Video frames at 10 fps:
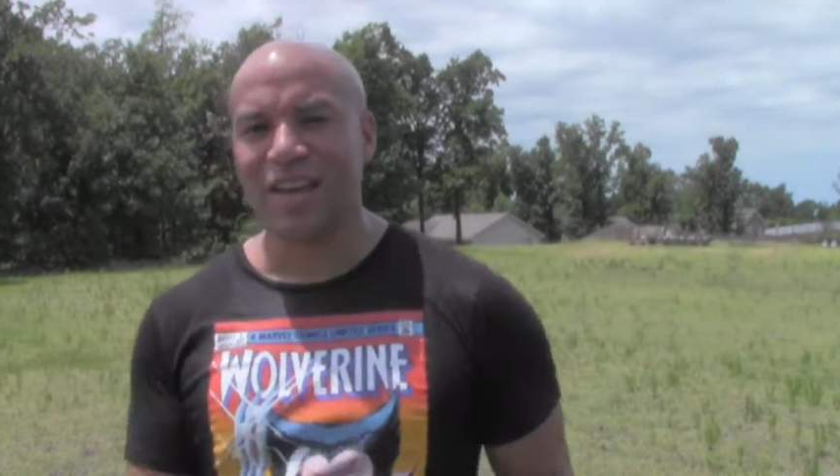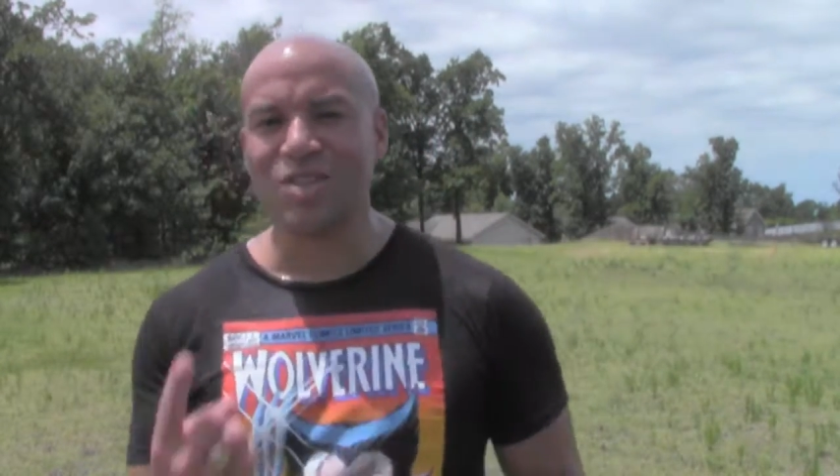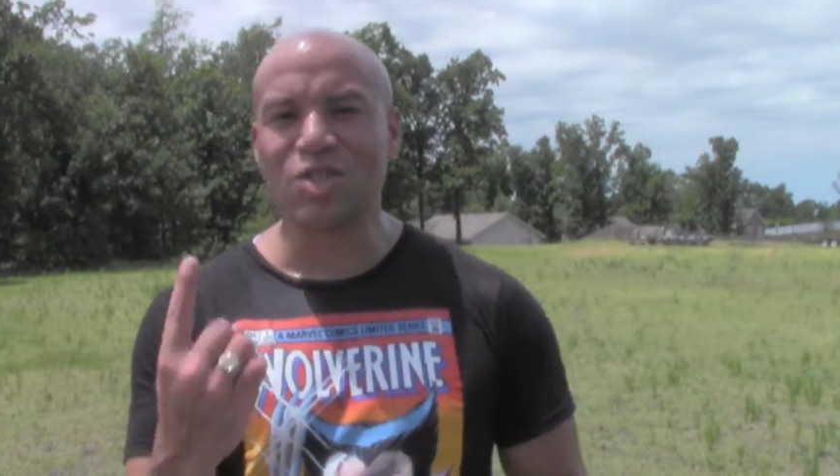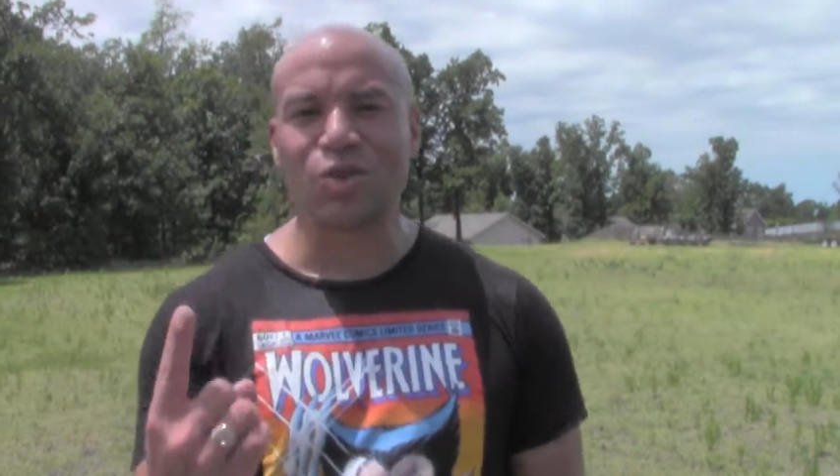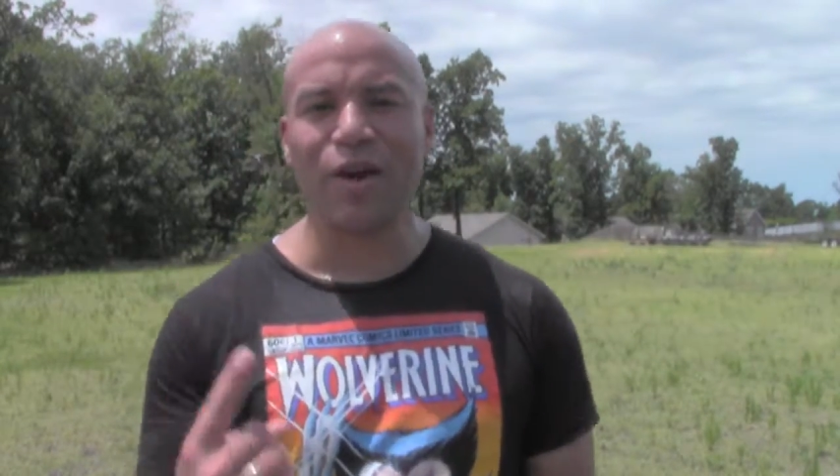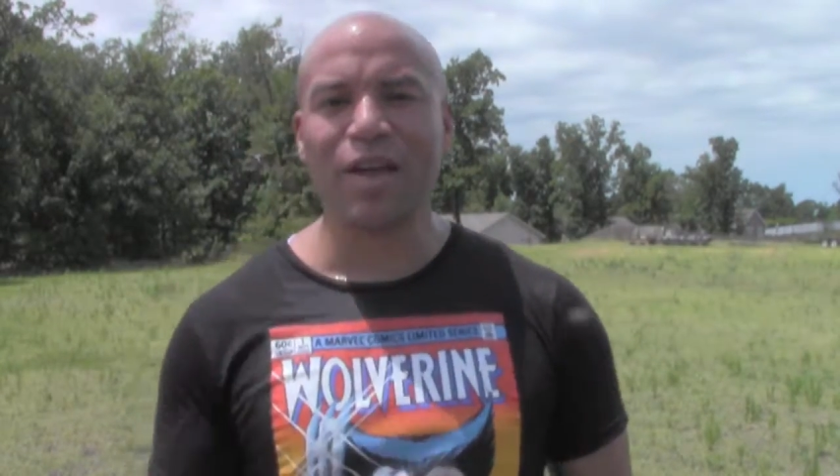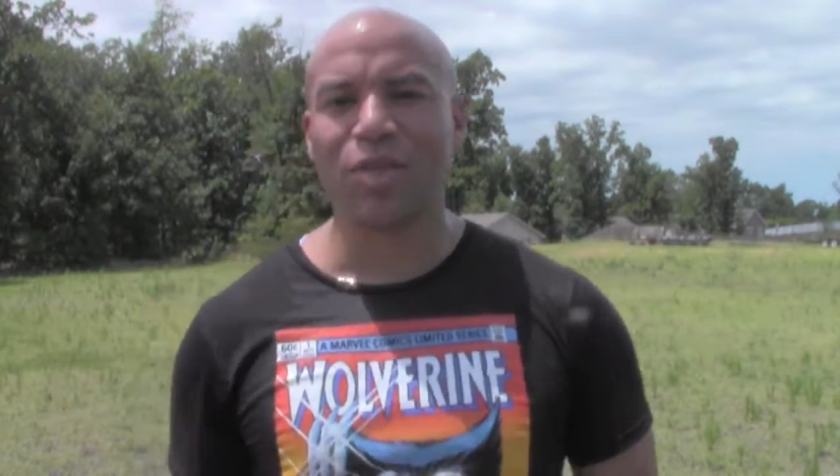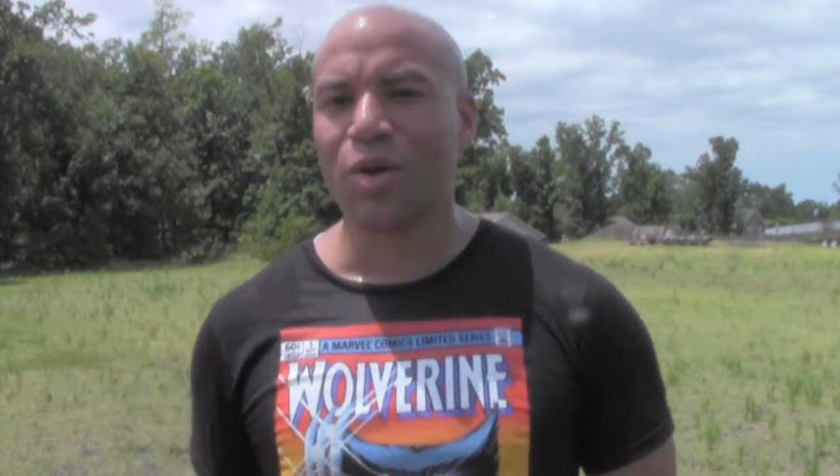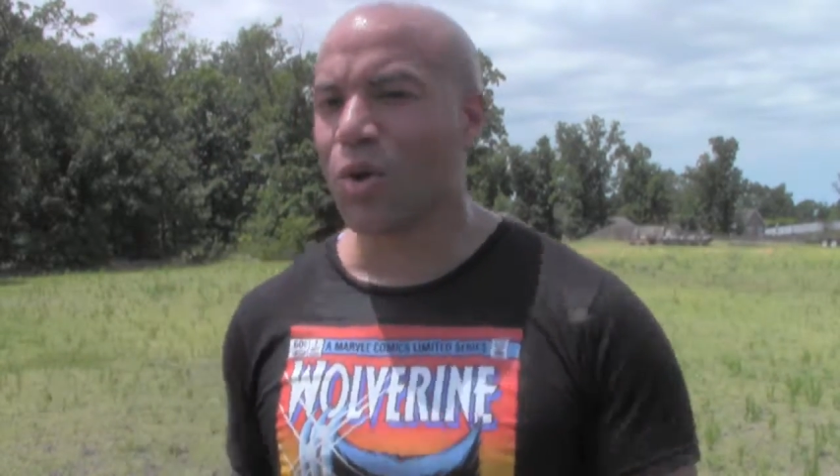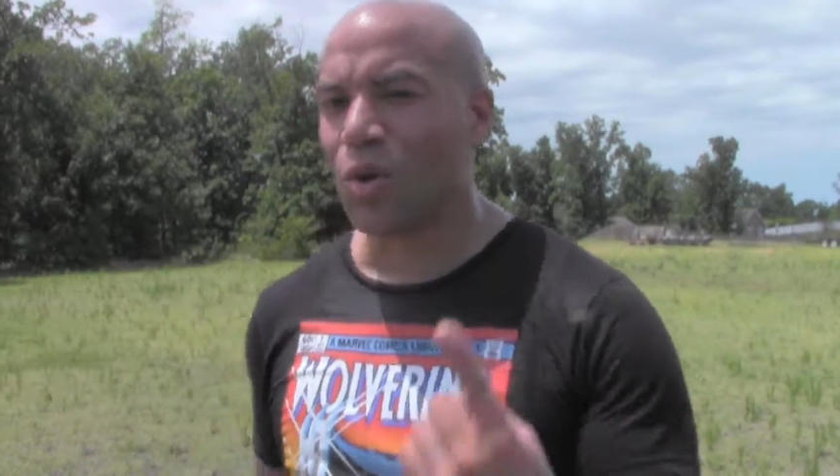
and strength,